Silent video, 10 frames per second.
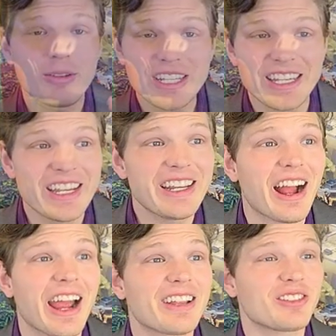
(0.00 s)
When I was a
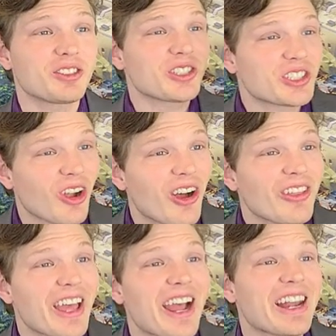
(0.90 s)
kid, I
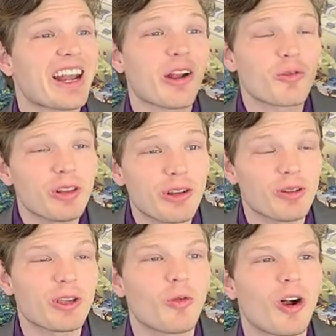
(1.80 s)
saw that and I
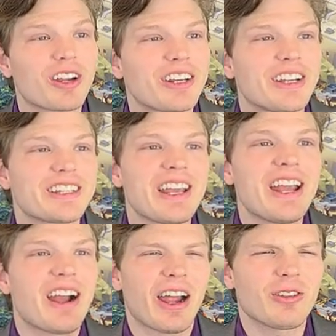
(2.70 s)
really wanted
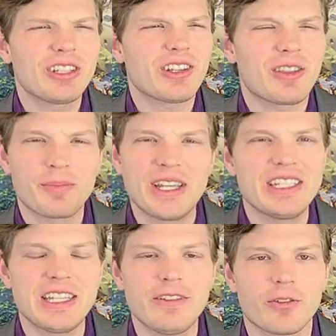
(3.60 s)
it. I only saw the
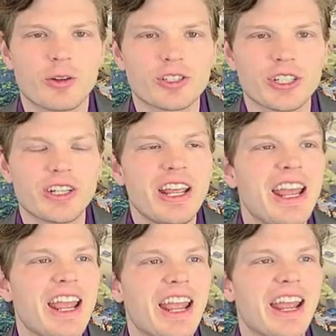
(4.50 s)
PC version.
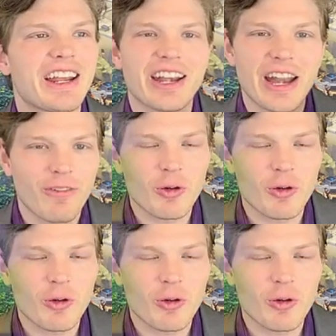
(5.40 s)
and I